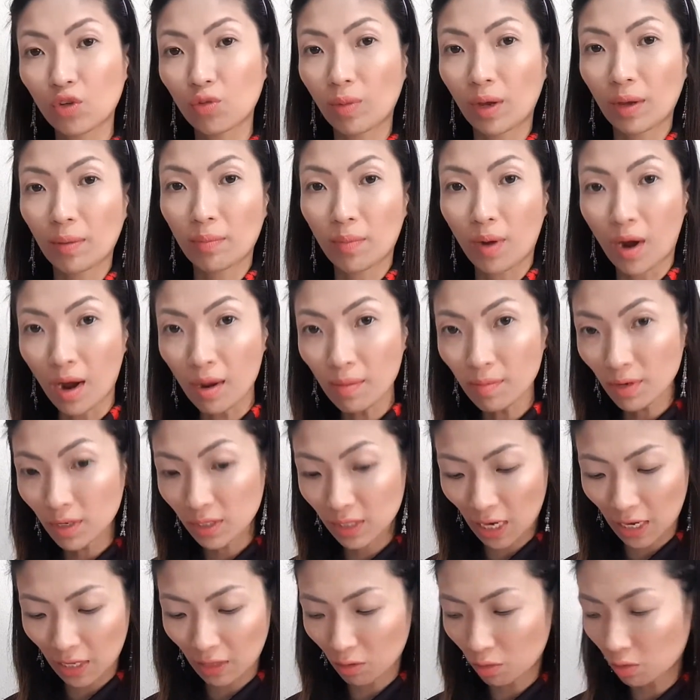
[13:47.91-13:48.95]
to my mom because
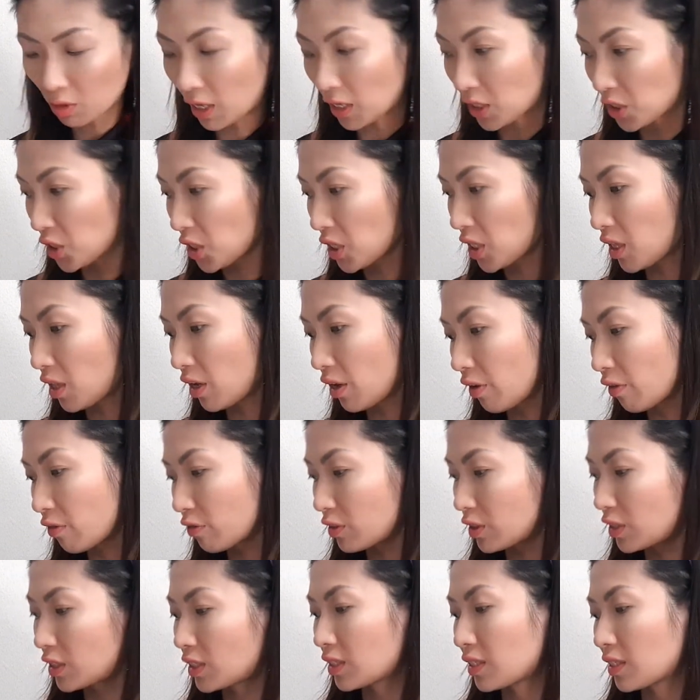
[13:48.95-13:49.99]
I know that she
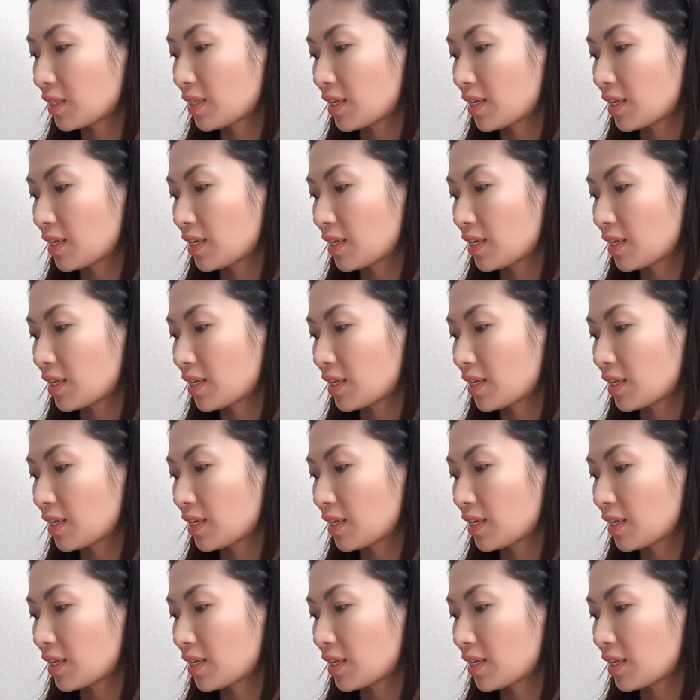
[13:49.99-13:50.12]
loves